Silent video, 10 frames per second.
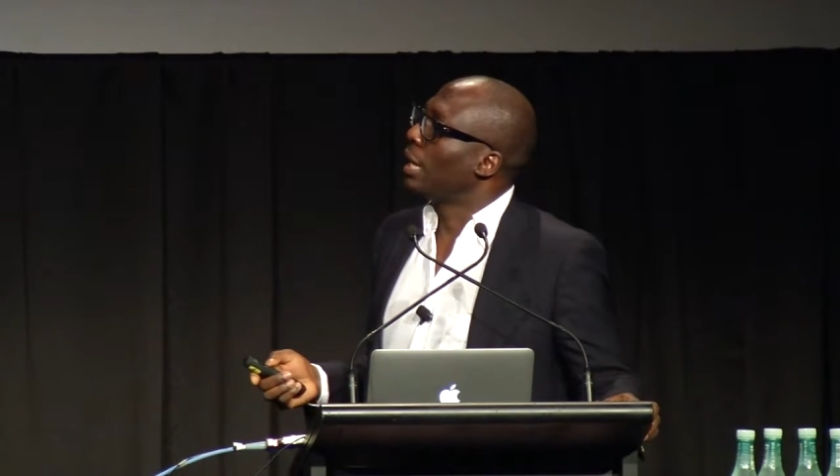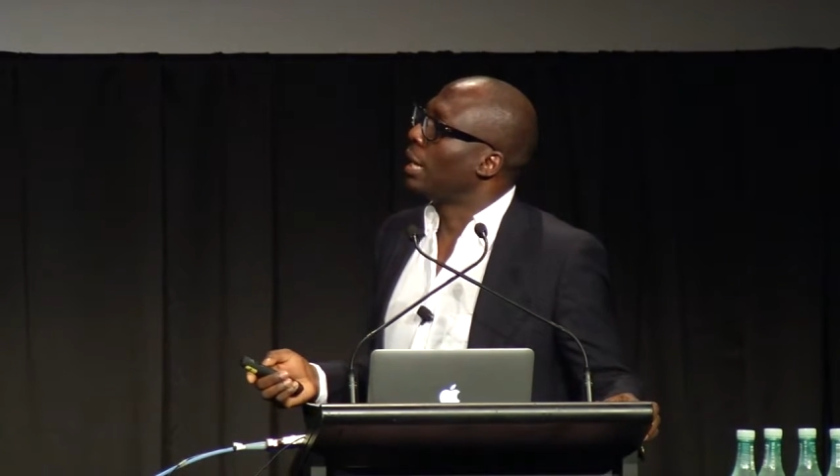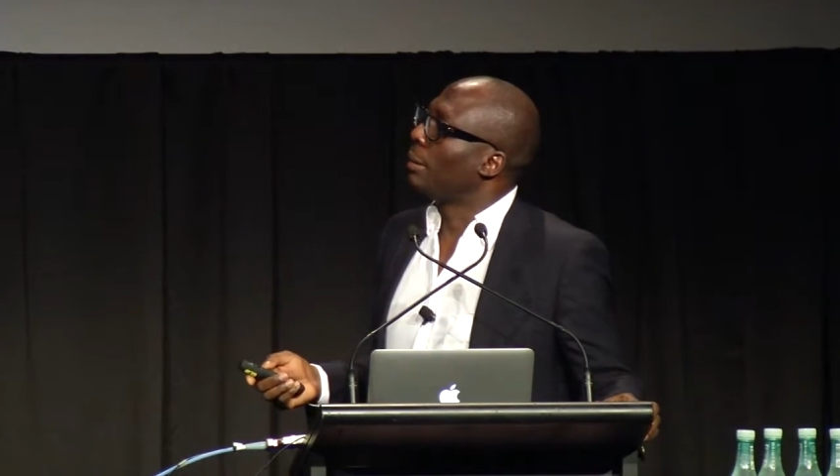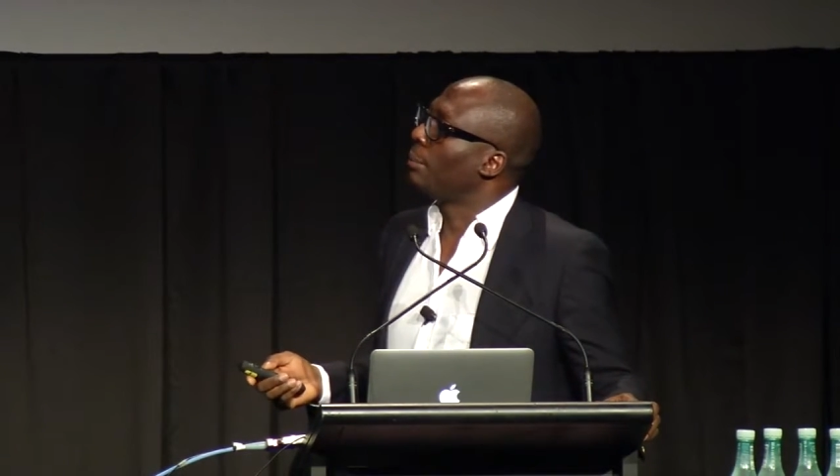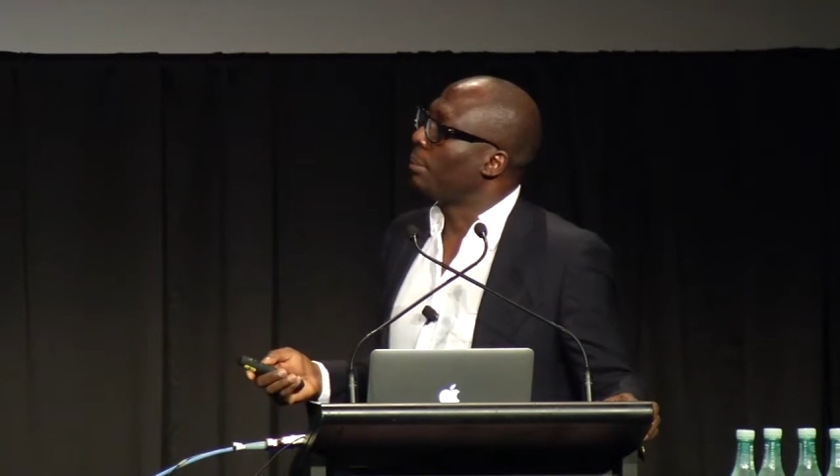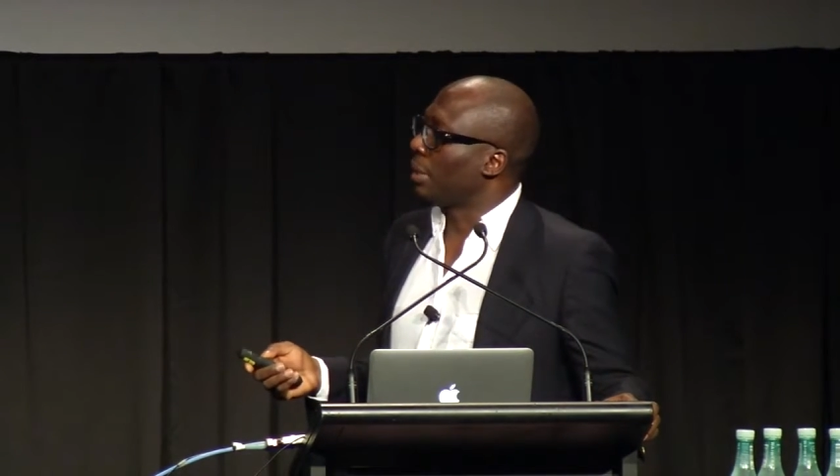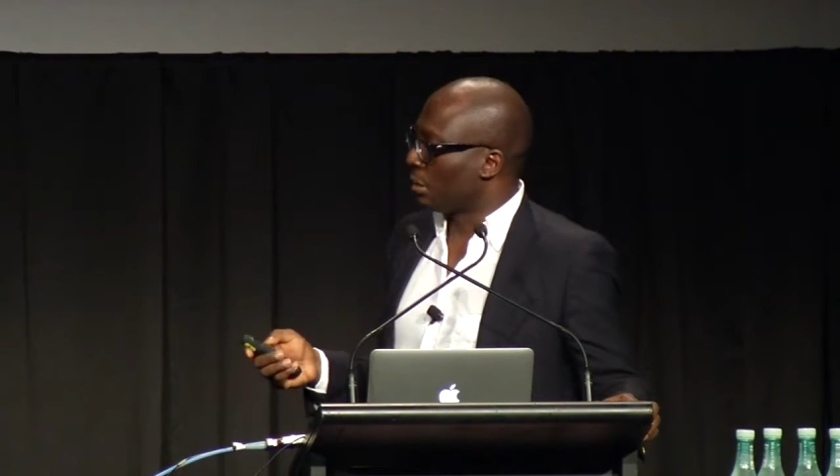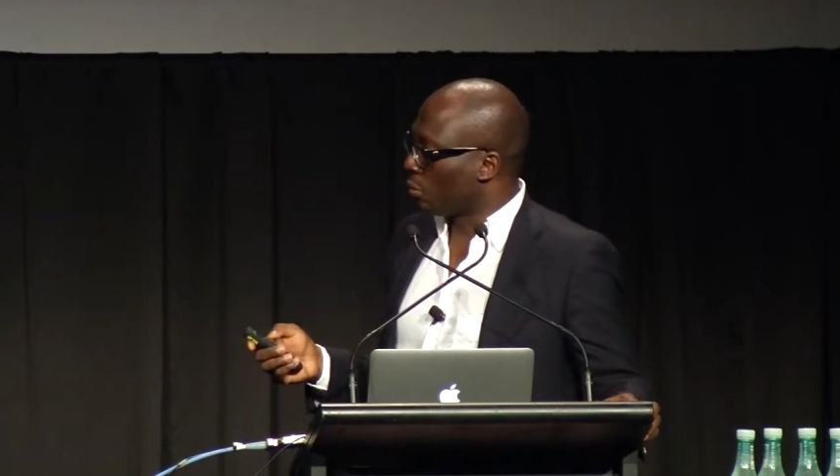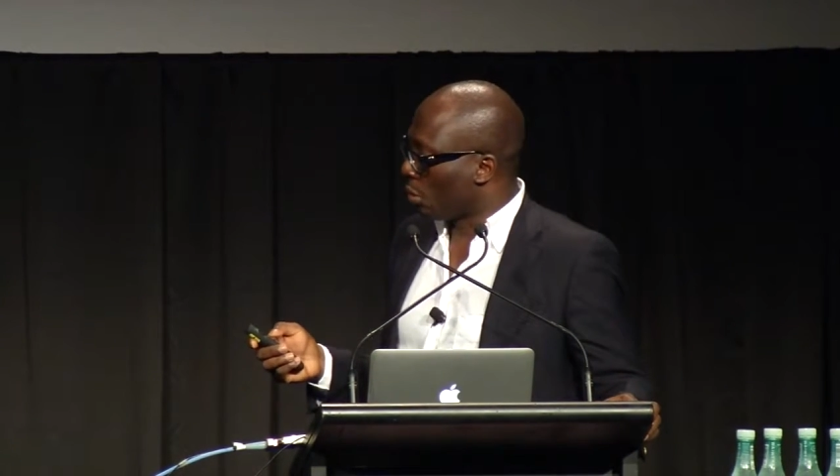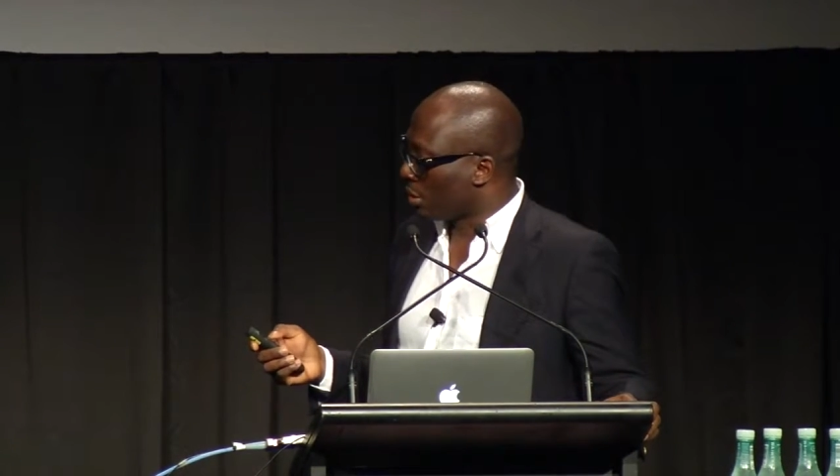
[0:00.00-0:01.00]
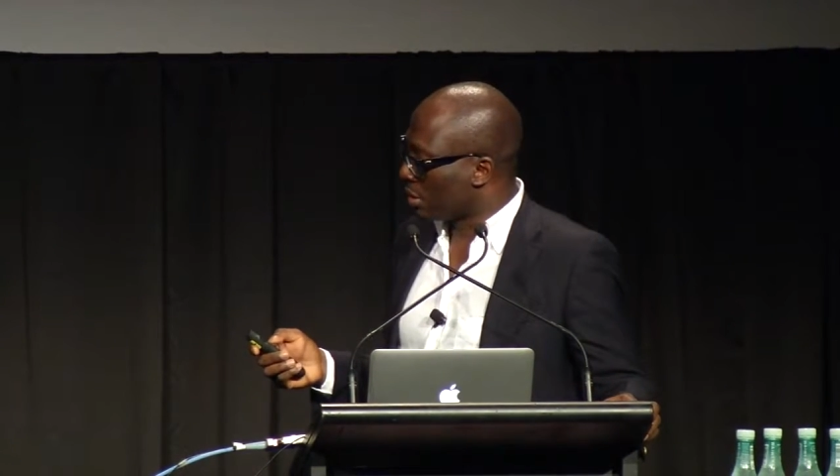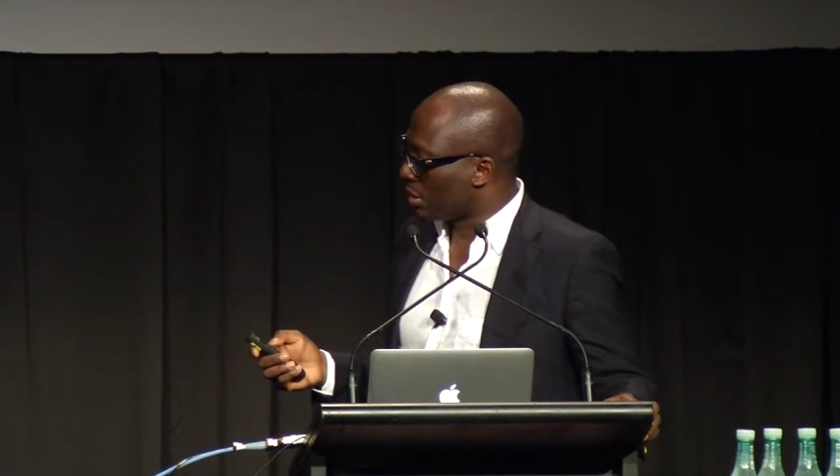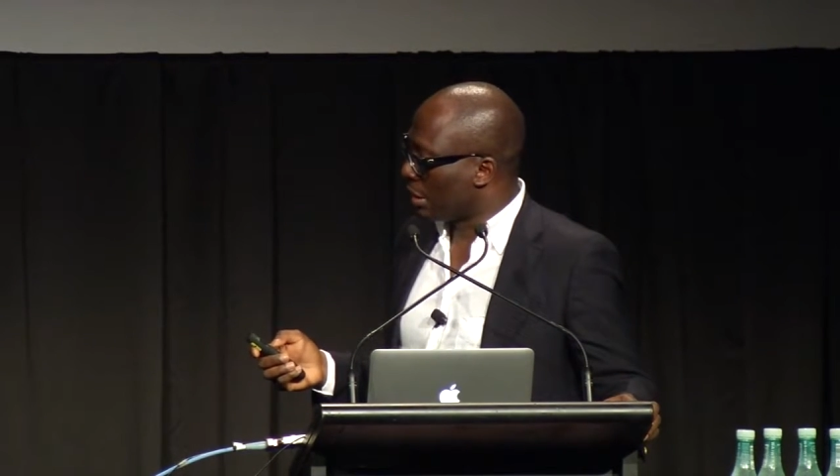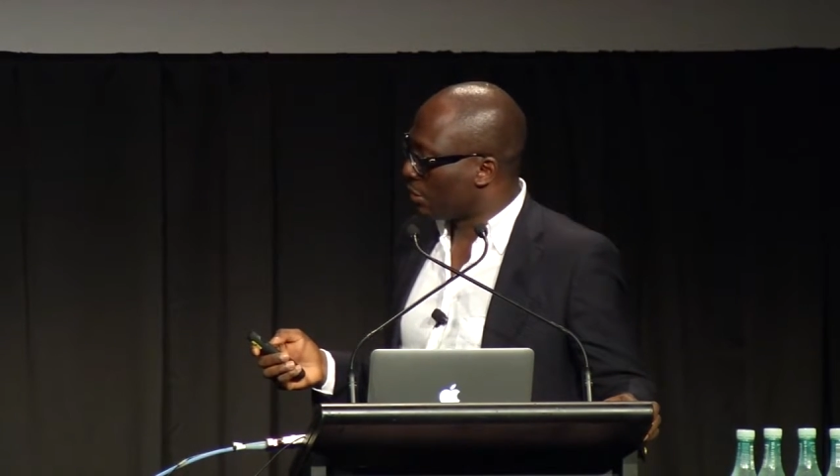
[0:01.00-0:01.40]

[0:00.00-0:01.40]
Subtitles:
But what's